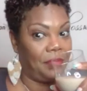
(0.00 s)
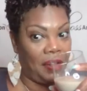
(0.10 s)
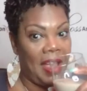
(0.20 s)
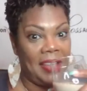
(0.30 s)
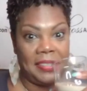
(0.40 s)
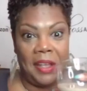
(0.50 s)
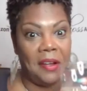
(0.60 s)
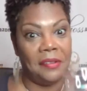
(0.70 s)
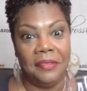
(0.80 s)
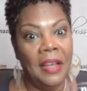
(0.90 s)
Okay,
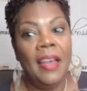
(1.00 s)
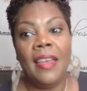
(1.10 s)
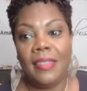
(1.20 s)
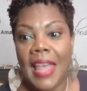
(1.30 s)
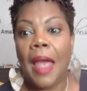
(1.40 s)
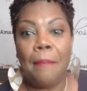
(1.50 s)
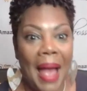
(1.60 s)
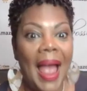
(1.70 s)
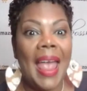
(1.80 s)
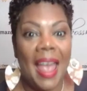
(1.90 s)
so they
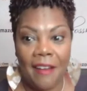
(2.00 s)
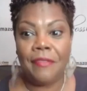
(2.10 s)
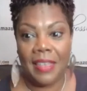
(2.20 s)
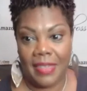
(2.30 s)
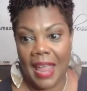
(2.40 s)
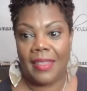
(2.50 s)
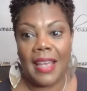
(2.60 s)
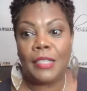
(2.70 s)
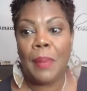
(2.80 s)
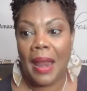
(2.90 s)
buy everything.
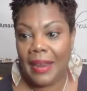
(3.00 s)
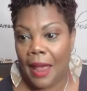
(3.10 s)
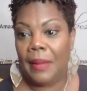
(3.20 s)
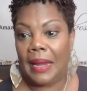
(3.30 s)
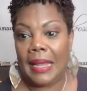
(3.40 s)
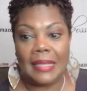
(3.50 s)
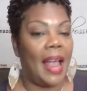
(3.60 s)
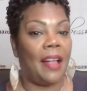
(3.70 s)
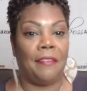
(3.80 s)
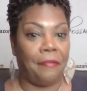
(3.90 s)
This pandemic is
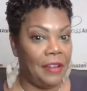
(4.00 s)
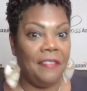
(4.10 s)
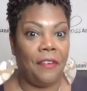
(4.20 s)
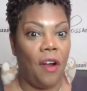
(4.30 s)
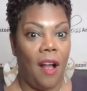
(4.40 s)
like a free for